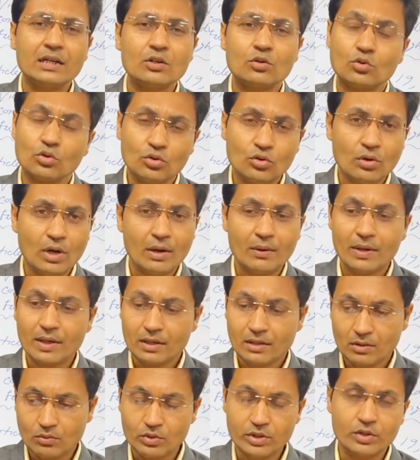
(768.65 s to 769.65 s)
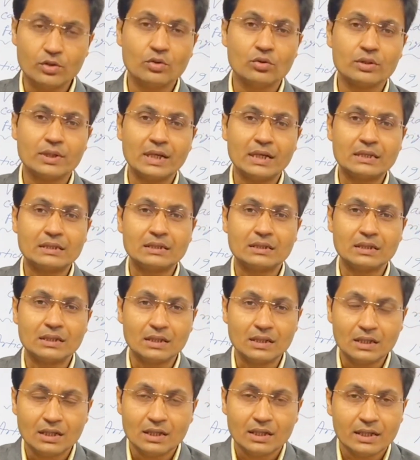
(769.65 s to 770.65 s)
Though we know that
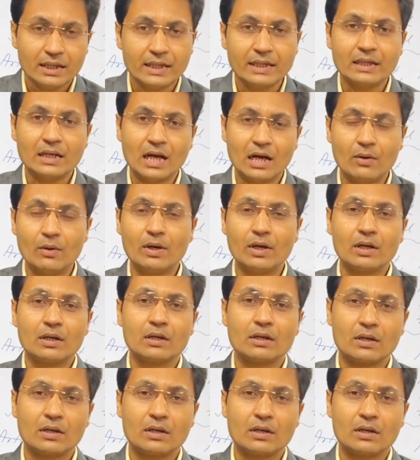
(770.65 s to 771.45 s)
in our